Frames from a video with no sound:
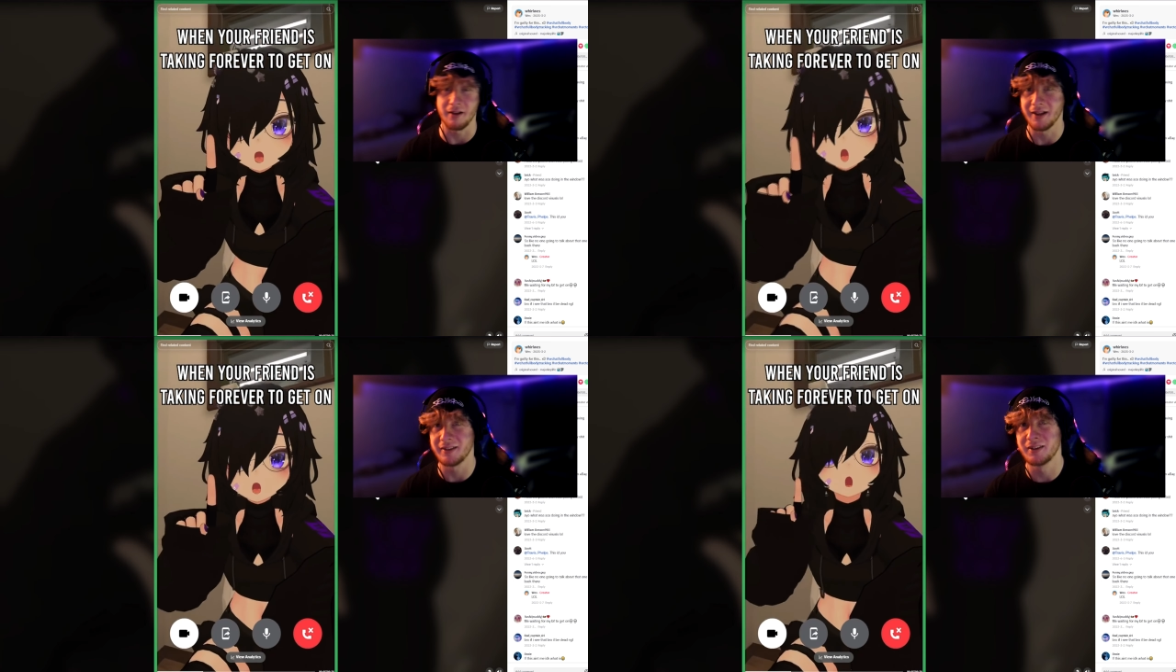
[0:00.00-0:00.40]
life,
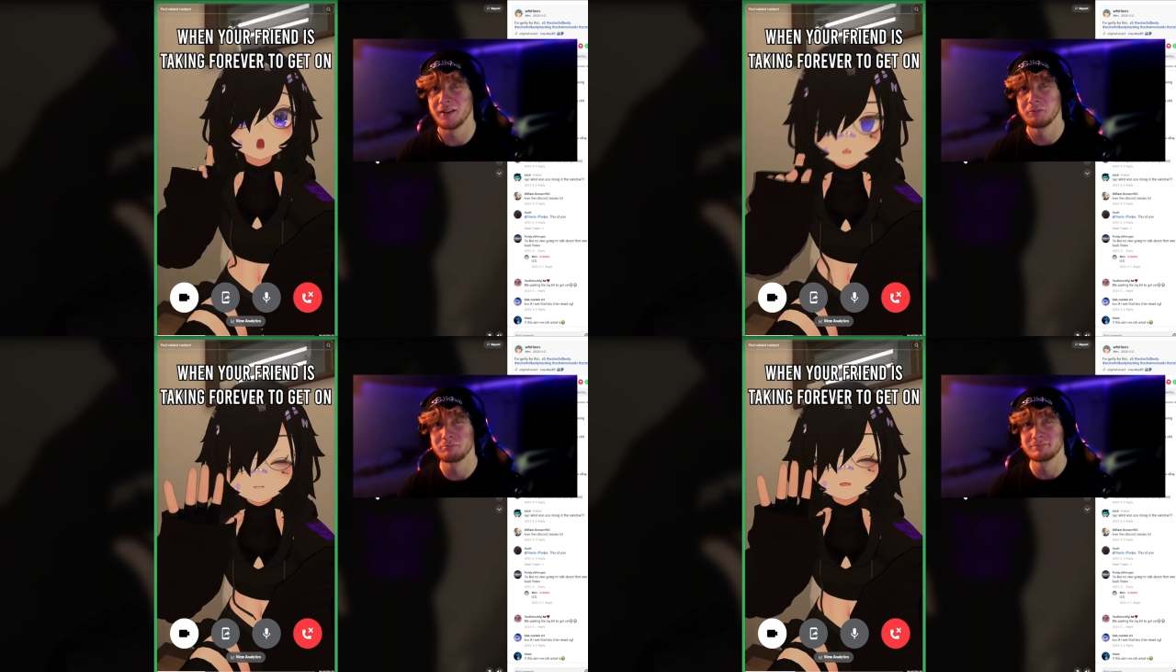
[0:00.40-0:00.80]
guys.
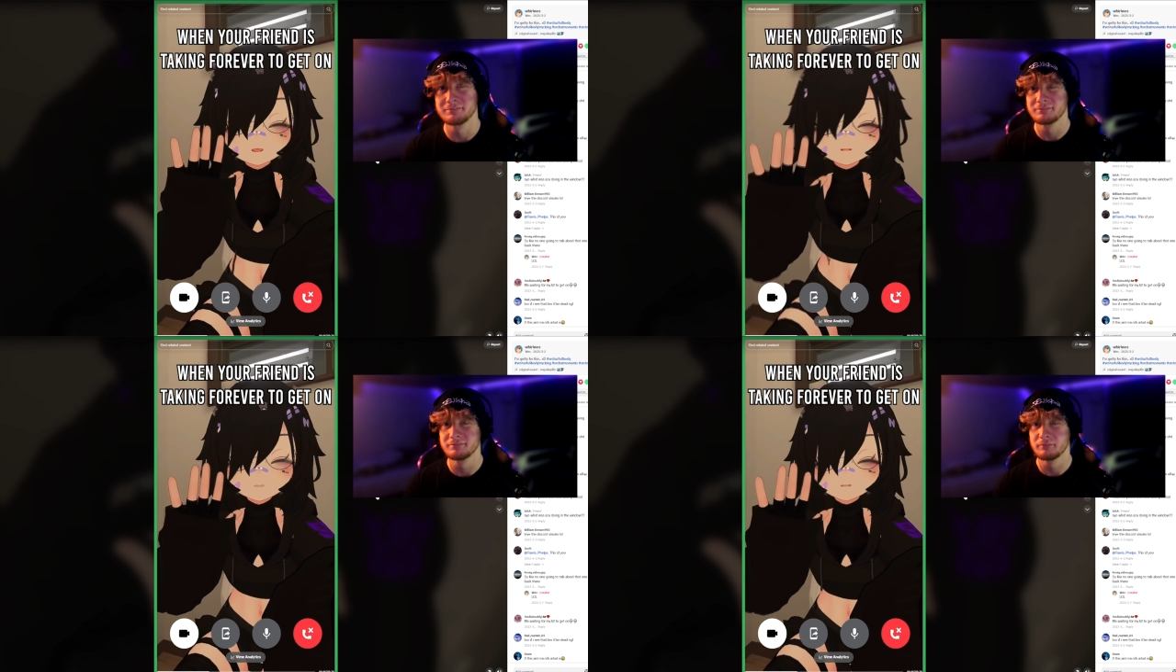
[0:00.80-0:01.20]
Five
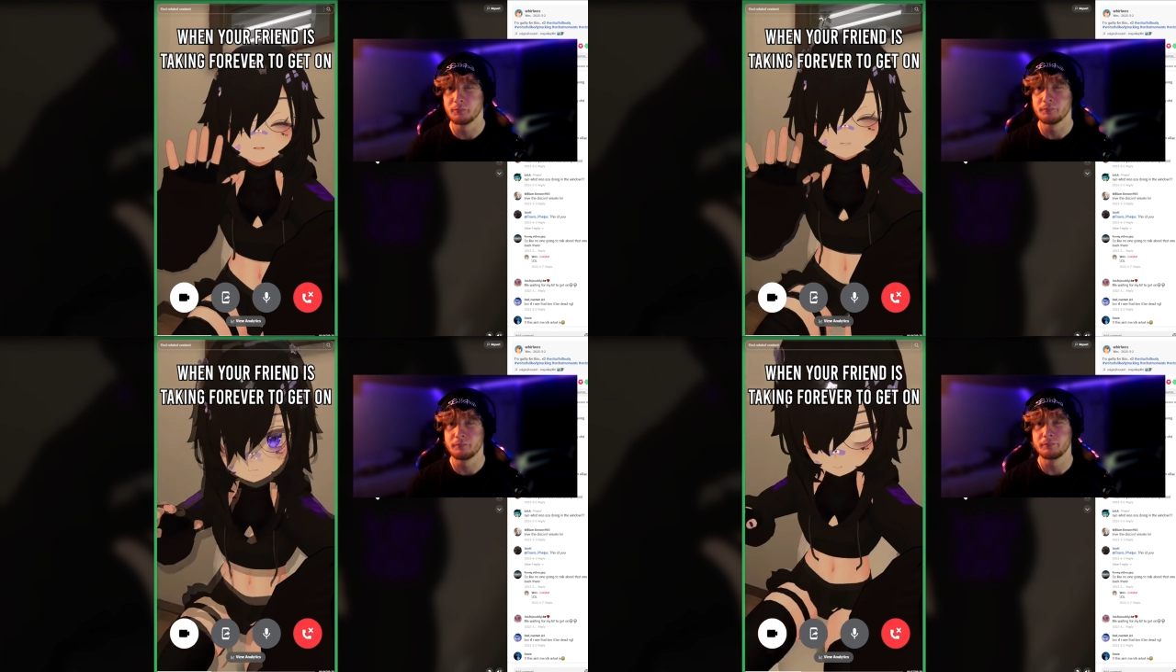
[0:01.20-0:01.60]
minutes now, I
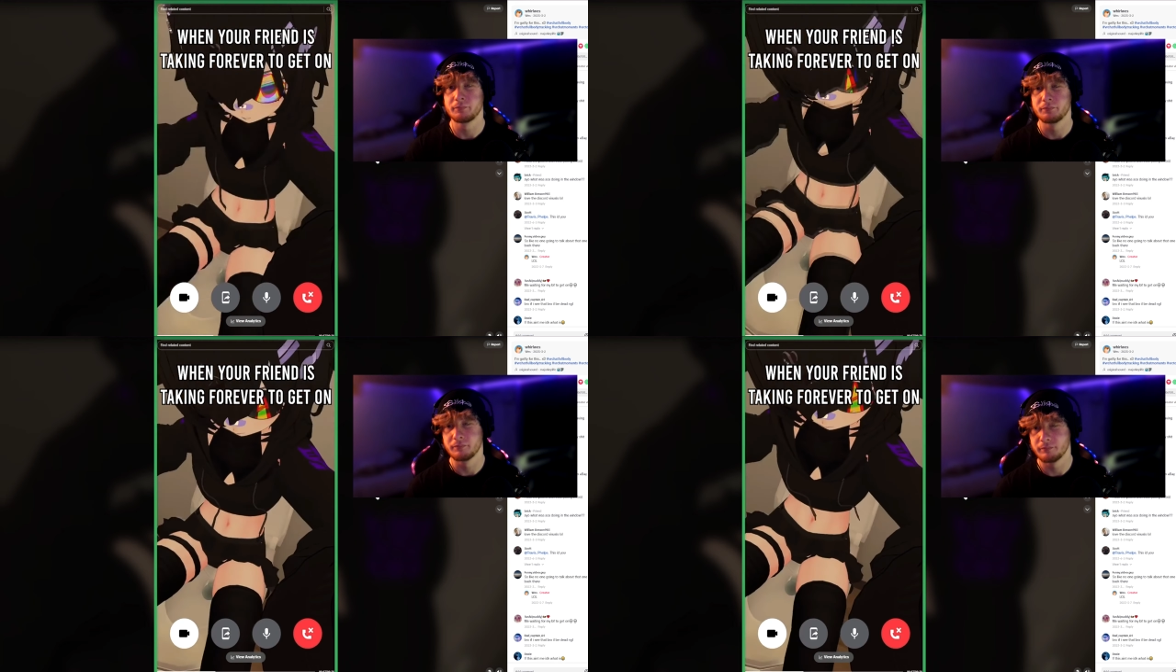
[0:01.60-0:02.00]
take a
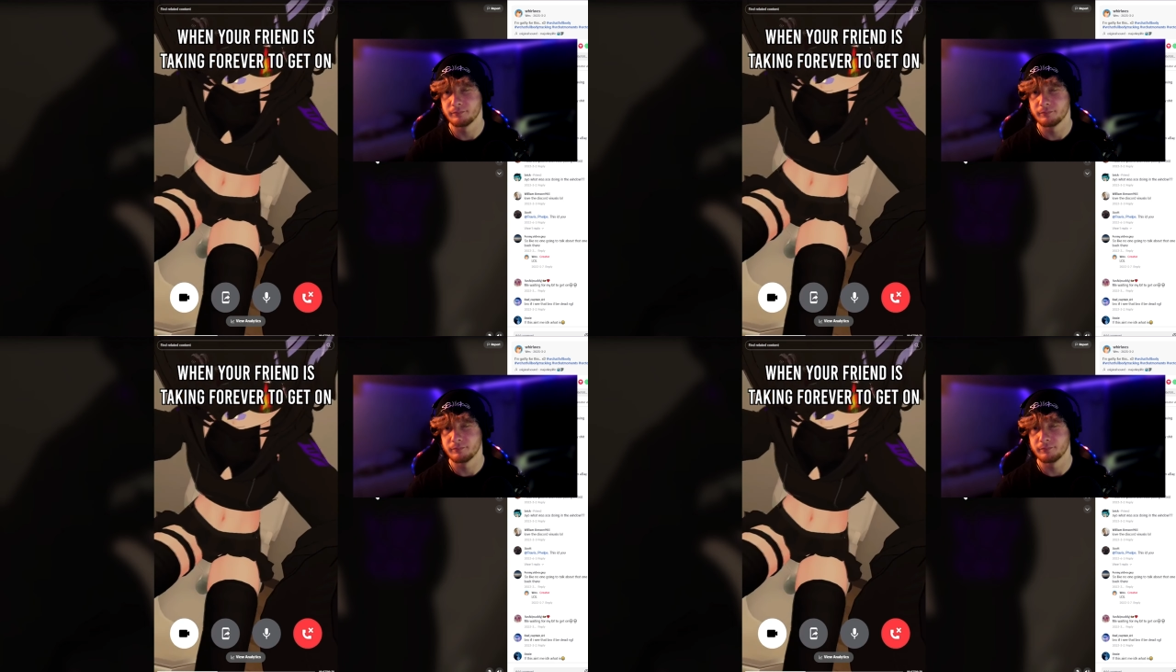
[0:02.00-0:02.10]
shit.